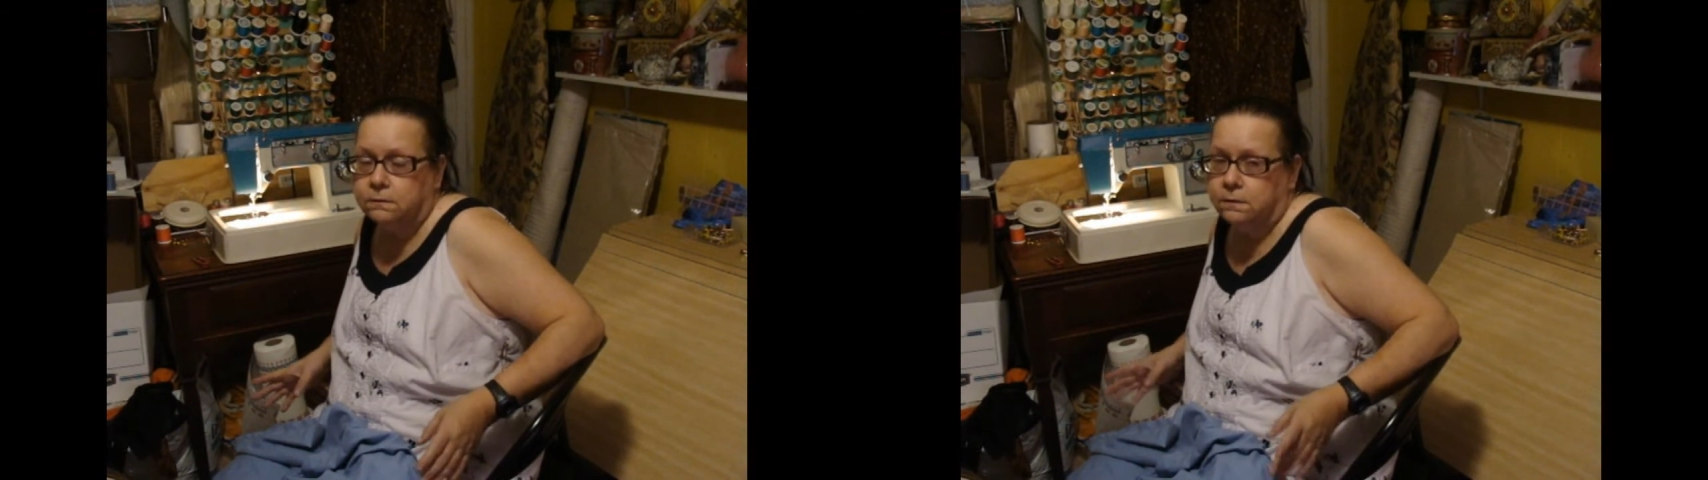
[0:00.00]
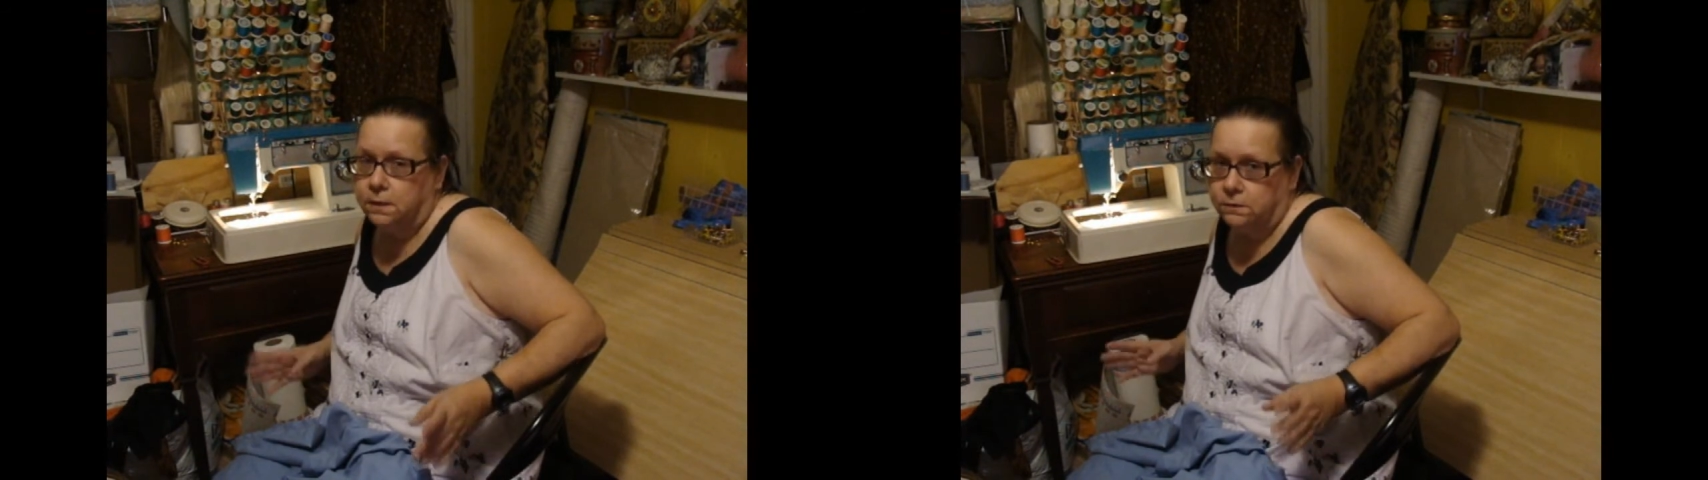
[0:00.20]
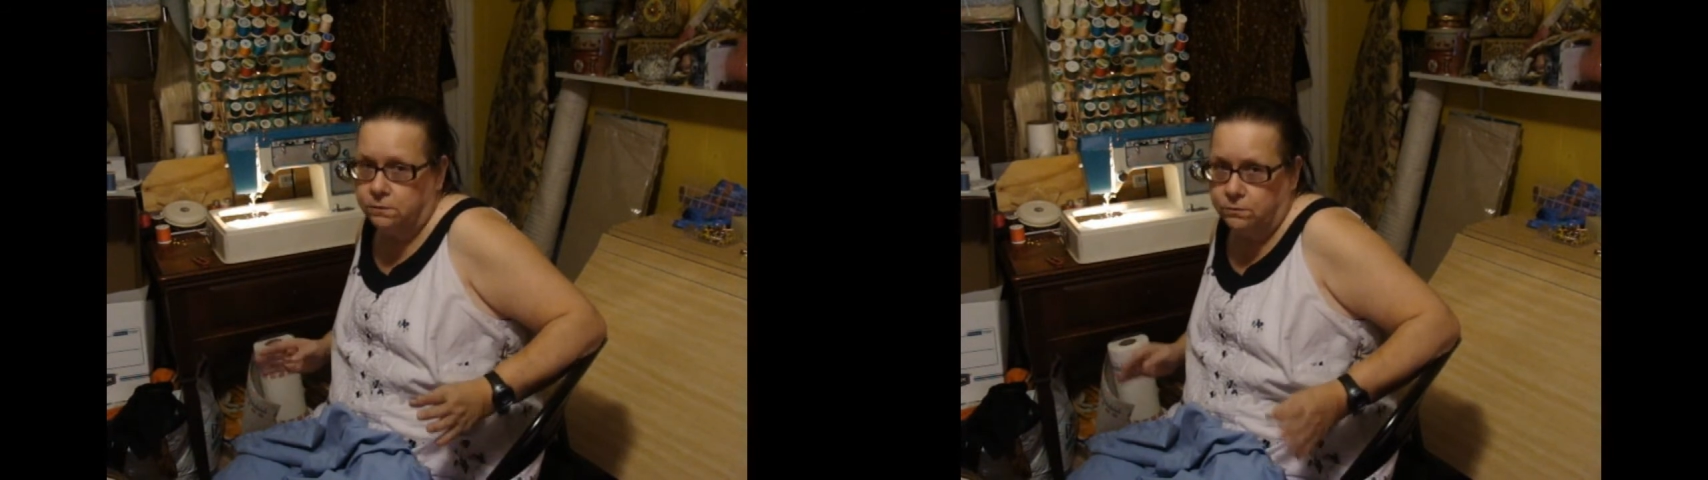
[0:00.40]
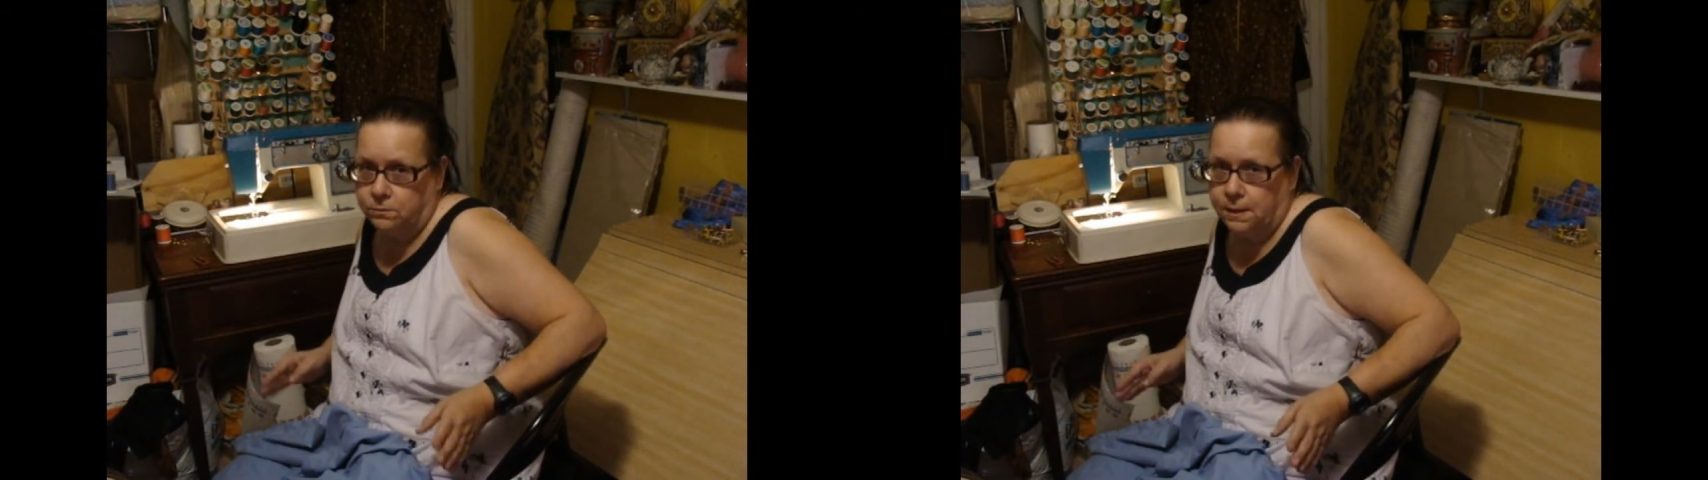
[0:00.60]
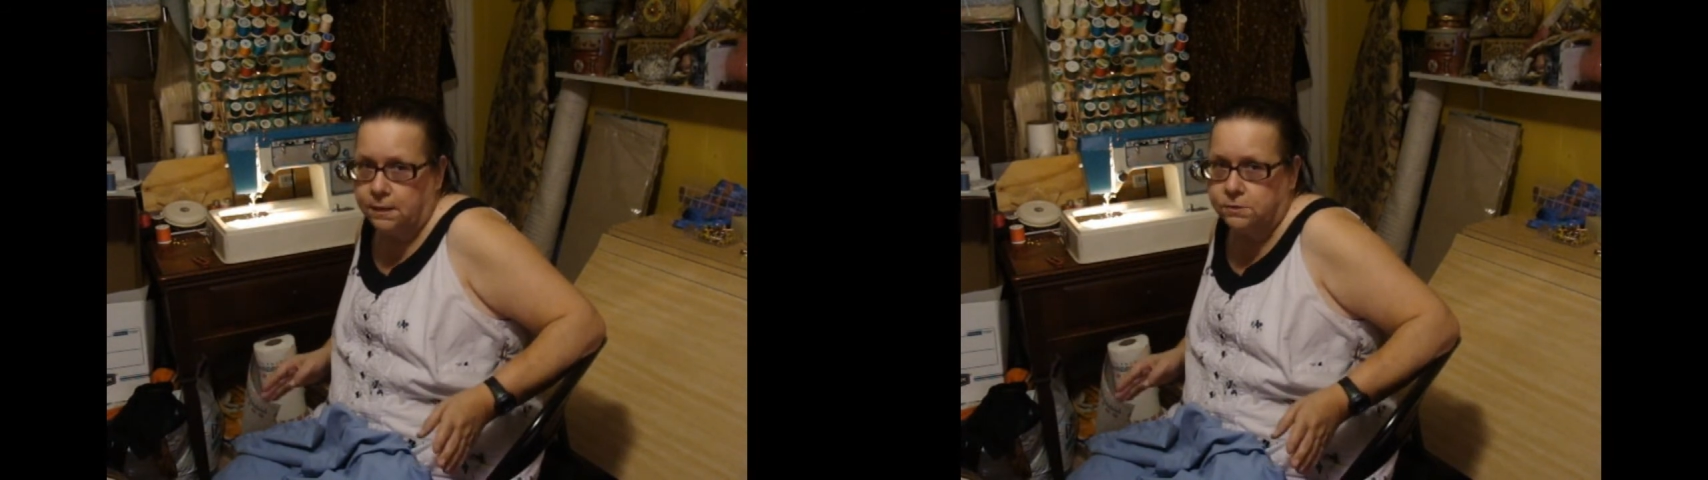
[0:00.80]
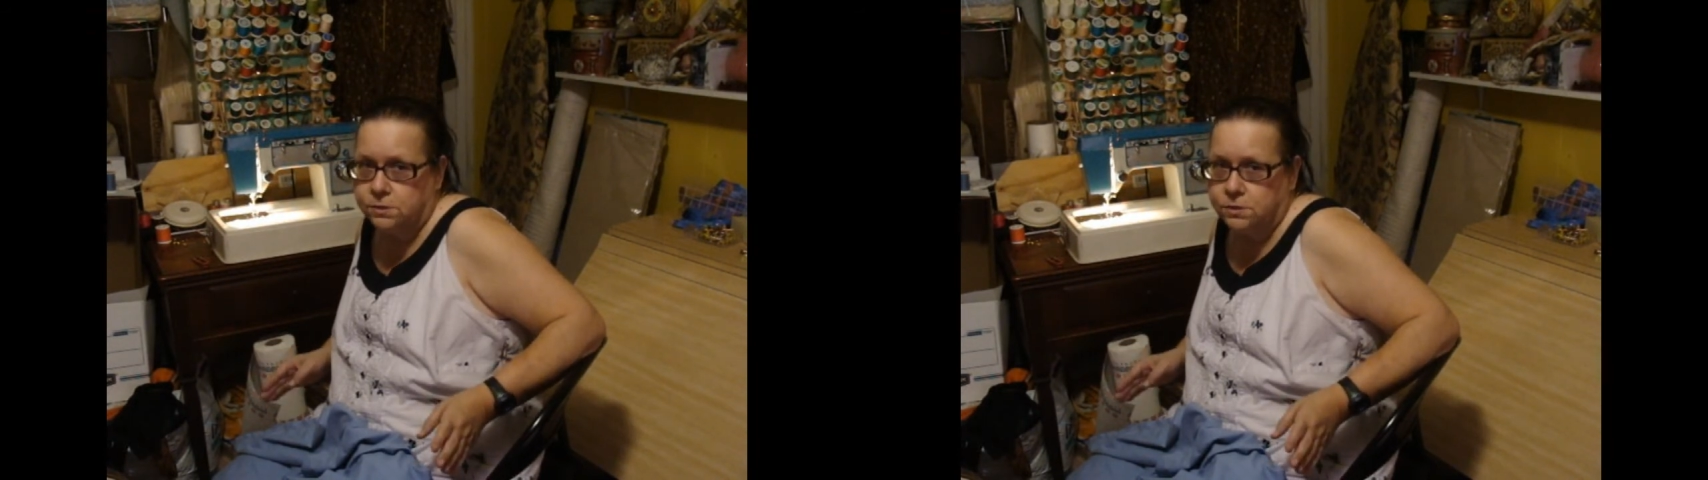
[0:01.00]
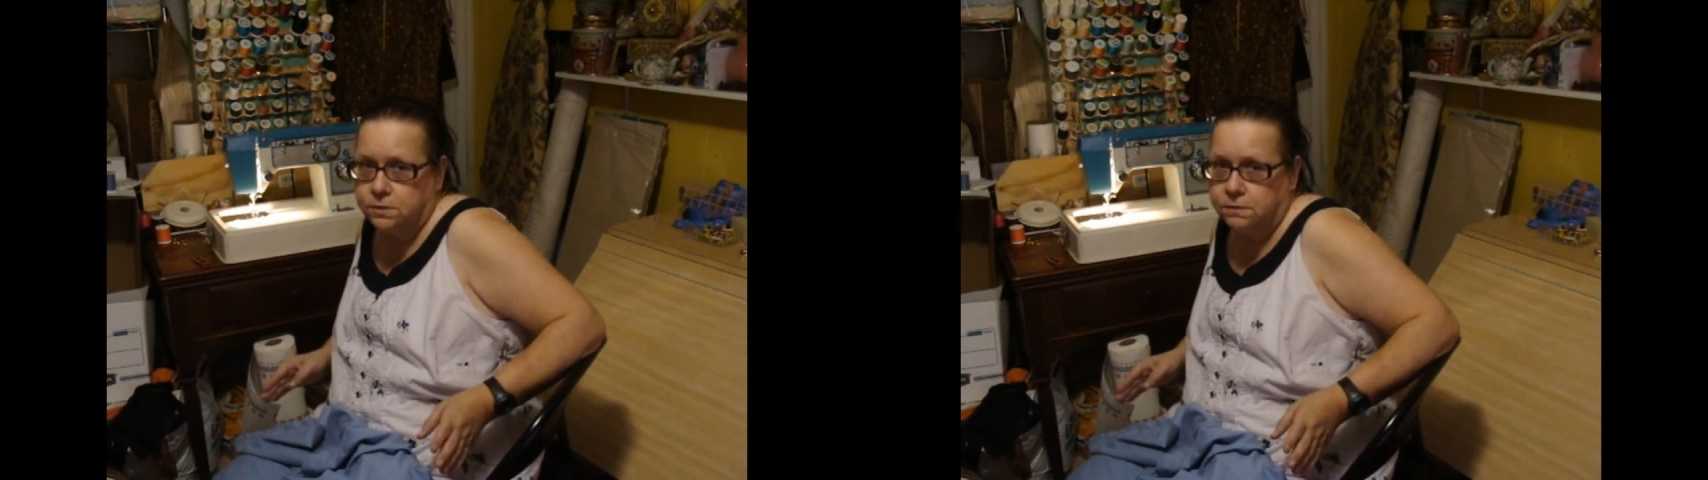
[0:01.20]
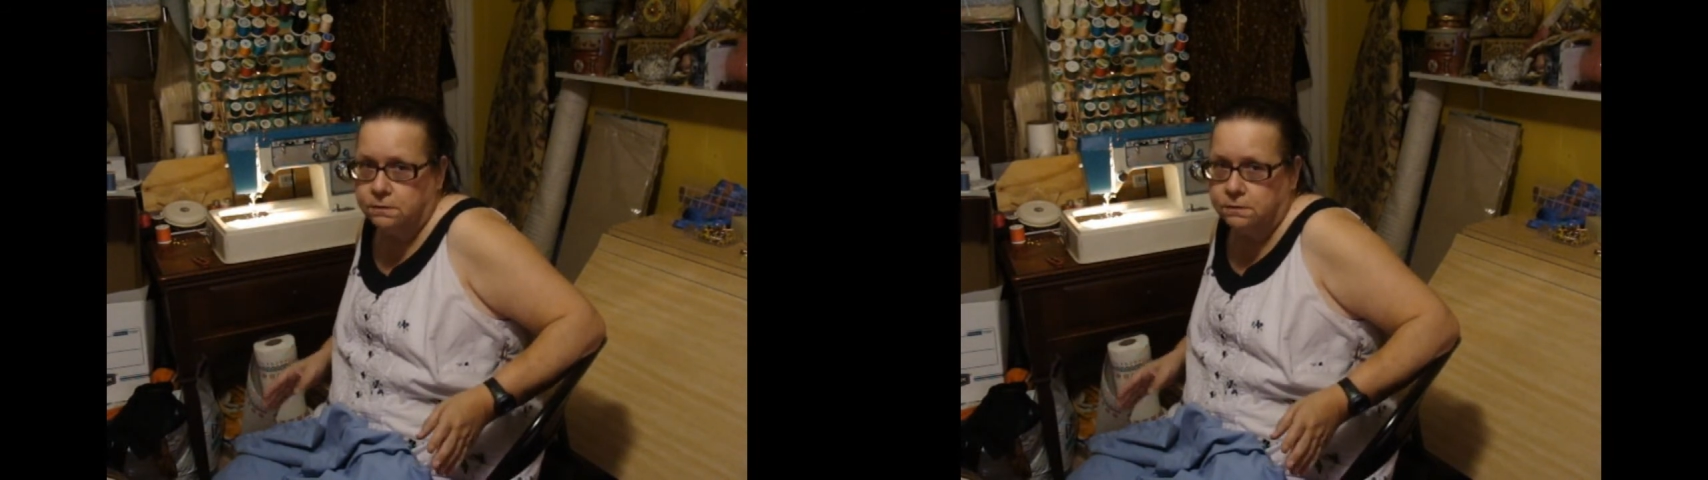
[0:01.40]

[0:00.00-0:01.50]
than too much.